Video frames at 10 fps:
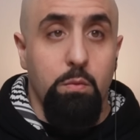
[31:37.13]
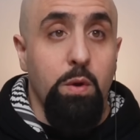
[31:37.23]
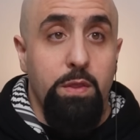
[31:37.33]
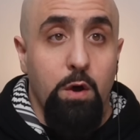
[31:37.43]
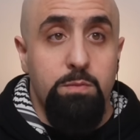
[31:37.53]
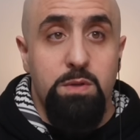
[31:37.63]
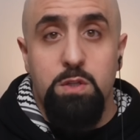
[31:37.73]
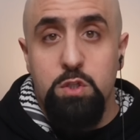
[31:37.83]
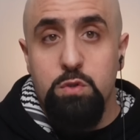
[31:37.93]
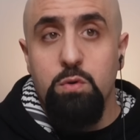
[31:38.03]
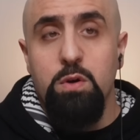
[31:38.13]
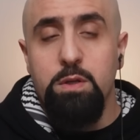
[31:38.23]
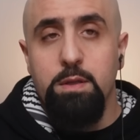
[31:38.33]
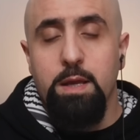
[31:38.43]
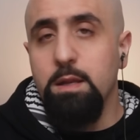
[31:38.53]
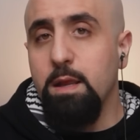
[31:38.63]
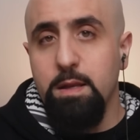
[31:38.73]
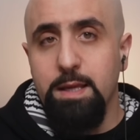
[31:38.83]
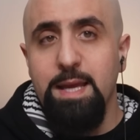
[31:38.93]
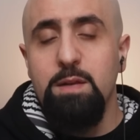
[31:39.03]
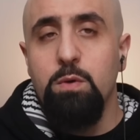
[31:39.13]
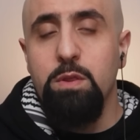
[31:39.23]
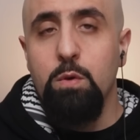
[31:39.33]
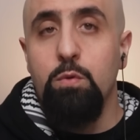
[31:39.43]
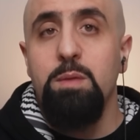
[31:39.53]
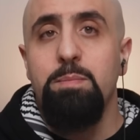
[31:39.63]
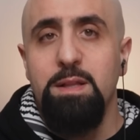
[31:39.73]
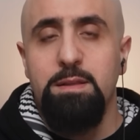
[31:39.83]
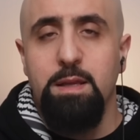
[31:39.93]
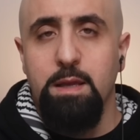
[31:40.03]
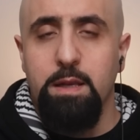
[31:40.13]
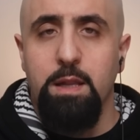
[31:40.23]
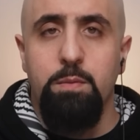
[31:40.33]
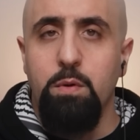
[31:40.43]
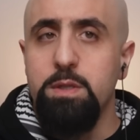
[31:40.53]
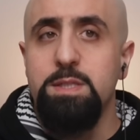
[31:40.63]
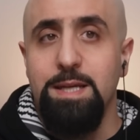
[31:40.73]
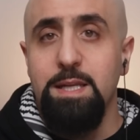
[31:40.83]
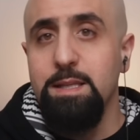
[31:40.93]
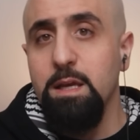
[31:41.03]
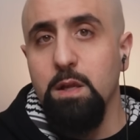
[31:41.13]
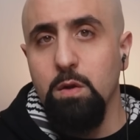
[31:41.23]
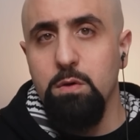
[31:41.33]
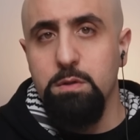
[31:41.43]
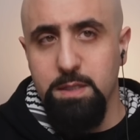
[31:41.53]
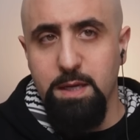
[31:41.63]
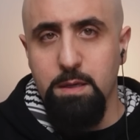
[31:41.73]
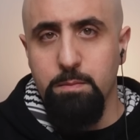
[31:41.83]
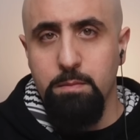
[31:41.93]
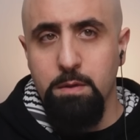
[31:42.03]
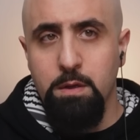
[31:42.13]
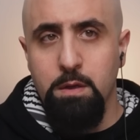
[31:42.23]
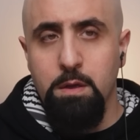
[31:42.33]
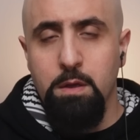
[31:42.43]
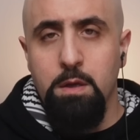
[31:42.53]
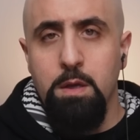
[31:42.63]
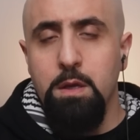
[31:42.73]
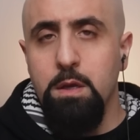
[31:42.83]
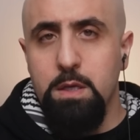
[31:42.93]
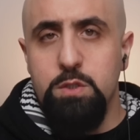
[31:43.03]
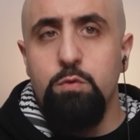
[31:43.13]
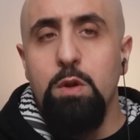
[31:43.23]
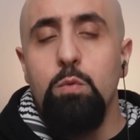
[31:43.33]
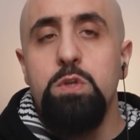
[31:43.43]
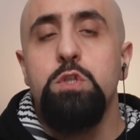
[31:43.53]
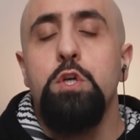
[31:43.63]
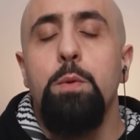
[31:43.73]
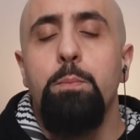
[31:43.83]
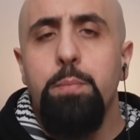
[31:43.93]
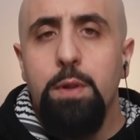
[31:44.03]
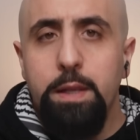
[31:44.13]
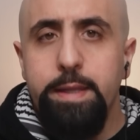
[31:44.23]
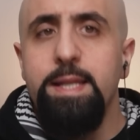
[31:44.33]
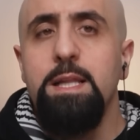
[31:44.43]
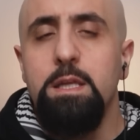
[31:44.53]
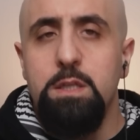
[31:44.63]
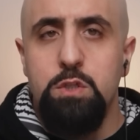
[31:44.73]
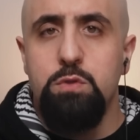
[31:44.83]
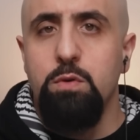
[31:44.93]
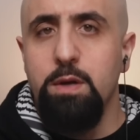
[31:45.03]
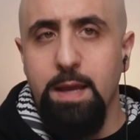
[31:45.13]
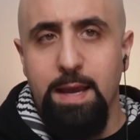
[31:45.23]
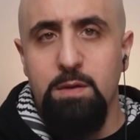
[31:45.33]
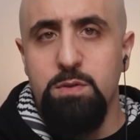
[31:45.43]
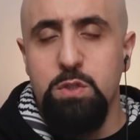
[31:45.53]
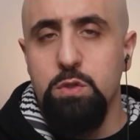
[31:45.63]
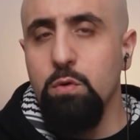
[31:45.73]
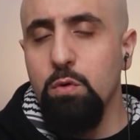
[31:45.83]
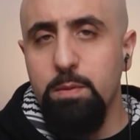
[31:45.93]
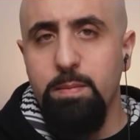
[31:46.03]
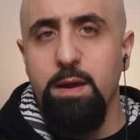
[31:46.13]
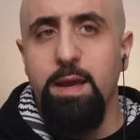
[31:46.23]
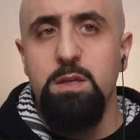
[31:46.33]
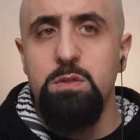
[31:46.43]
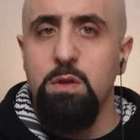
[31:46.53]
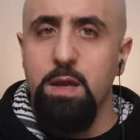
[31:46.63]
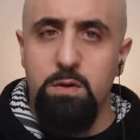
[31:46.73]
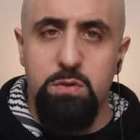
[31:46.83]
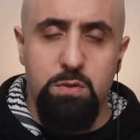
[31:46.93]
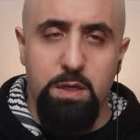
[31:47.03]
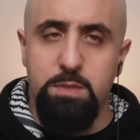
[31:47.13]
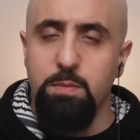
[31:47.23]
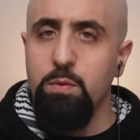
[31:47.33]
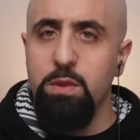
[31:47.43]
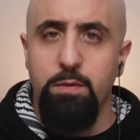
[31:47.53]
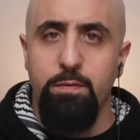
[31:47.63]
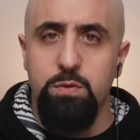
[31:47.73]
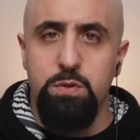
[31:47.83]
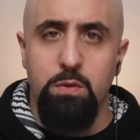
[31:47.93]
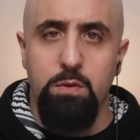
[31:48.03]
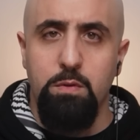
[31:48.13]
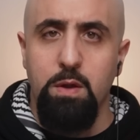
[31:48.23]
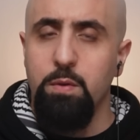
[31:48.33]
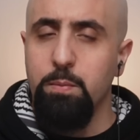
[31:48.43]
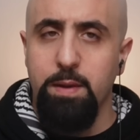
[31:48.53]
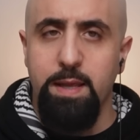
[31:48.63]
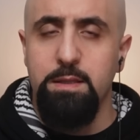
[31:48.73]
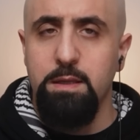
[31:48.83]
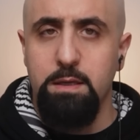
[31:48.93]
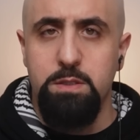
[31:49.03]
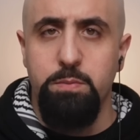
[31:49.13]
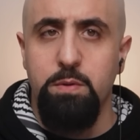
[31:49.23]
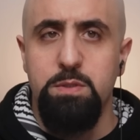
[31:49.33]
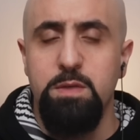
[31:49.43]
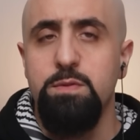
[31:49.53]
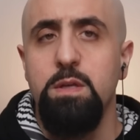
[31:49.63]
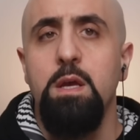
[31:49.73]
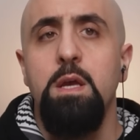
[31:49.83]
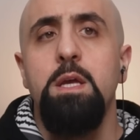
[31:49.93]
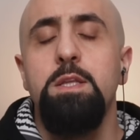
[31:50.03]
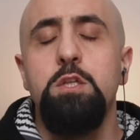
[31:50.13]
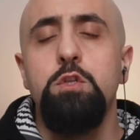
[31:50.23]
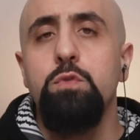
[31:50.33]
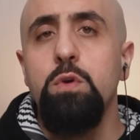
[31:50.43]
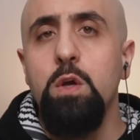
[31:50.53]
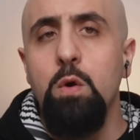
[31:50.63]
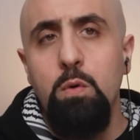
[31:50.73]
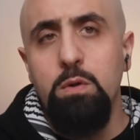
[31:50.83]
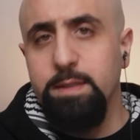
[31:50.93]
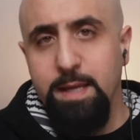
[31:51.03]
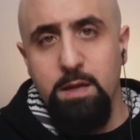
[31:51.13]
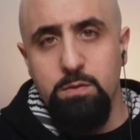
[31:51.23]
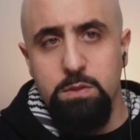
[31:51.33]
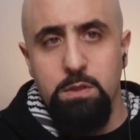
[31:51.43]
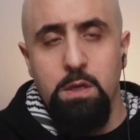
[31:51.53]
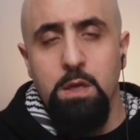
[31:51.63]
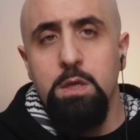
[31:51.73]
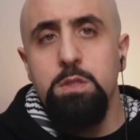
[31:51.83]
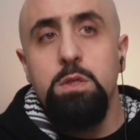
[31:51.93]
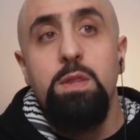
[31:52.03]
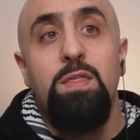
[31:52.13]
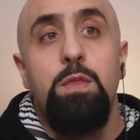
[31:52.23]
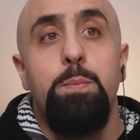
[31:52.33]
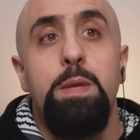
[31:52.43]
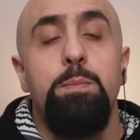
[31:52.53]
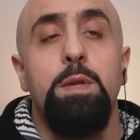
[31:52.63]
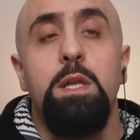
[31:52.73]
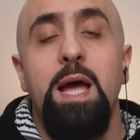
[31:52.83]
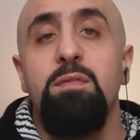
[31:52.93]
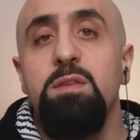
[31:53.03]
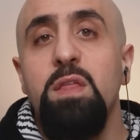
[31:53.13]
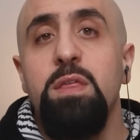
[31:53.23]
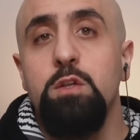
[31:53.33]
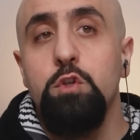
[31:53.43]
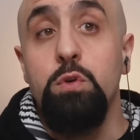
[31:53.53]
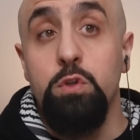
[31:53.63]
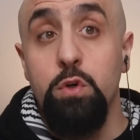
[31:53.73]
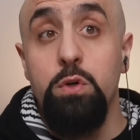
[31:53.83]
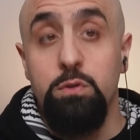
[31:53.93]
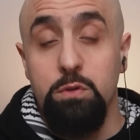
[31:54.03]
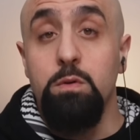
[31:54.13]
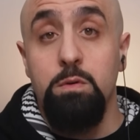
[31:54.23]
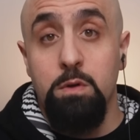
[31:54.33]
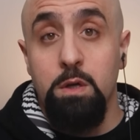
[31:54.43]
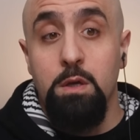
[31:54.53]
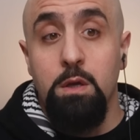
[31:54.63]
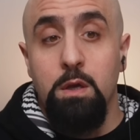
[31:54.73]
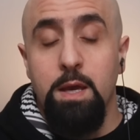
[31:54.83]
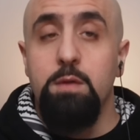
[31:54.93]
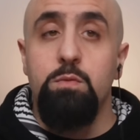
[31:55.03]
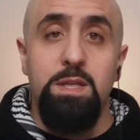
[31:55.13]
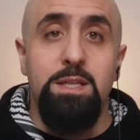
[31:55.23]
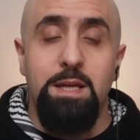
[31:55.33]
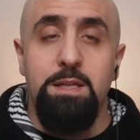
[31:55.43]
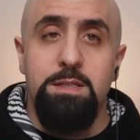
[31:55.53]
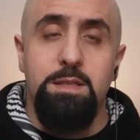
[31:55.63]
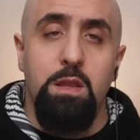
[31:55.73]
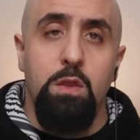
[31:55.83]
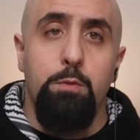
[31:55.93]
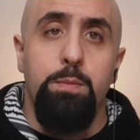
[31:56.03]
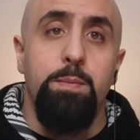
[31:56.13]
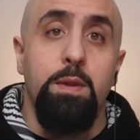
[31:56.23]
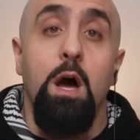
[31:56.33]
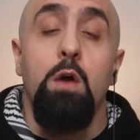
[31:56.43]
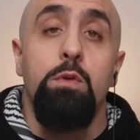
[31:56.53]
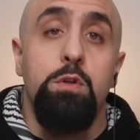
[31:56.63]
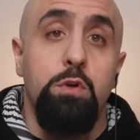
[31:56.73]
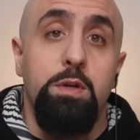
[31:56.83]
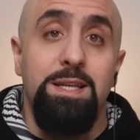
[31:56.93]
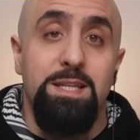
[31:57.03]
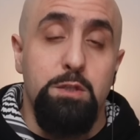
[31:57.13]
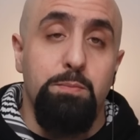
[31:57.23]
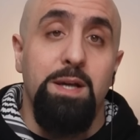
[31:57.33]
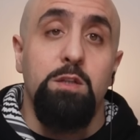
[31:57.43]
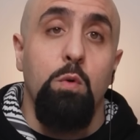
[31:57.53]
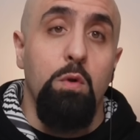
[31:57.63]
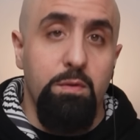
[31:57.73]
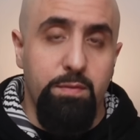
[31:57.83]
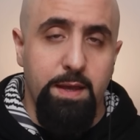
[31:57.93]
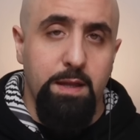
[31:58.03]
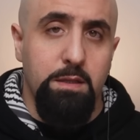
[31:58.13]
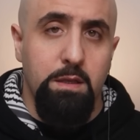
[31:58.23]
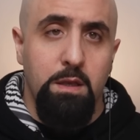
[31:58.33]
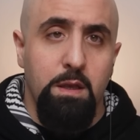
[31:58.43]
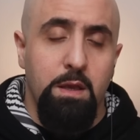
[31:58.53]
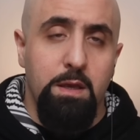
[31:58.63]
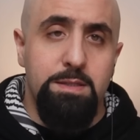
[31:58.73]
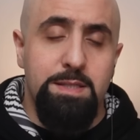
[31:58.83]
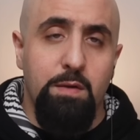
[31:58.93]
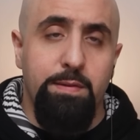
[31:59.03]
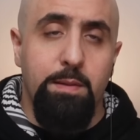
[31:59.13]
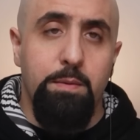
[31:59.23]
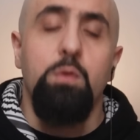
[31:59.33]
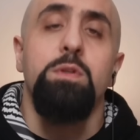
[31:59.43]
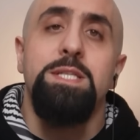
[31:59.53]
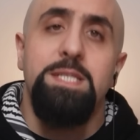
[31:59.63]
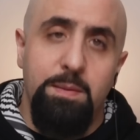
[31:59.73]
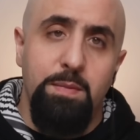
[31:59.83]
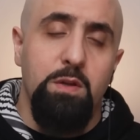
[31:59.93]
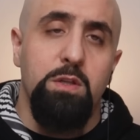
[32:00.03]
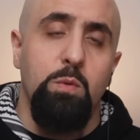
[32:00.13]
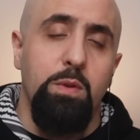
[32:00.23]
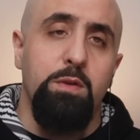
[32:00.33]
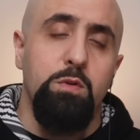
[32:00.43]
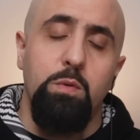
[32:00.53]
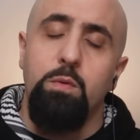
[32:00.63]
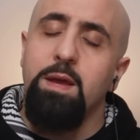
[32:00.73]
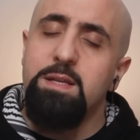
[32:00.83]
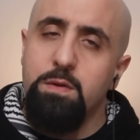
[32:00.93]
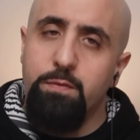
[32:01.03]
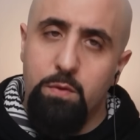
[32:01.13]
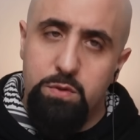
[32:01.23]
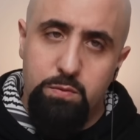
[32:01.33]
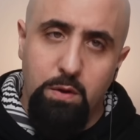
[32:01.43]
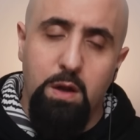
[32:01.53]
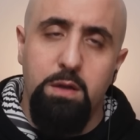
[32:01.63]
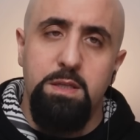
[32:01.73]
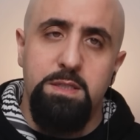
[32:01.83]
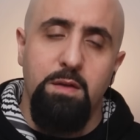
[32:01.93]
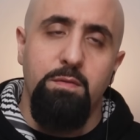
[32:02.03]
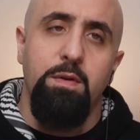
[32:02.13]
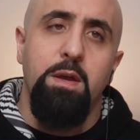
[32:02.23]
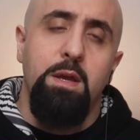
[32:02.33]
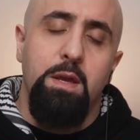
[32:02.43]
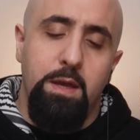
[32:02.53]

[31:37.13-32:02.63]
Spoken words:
When the homes are destroyed, and again, with the rebuilding in Lebanon, it's going to take a long time. Israel was completely destroying houses, not only by airstrikes, but with their forces on the ground. They're planting explosives, destroying whole towns, so that the people have nothing to return to. And we need to understand that the people are returning despite all of that in South Lebanon, similar to what they're doing in Gaza, of course, regardless of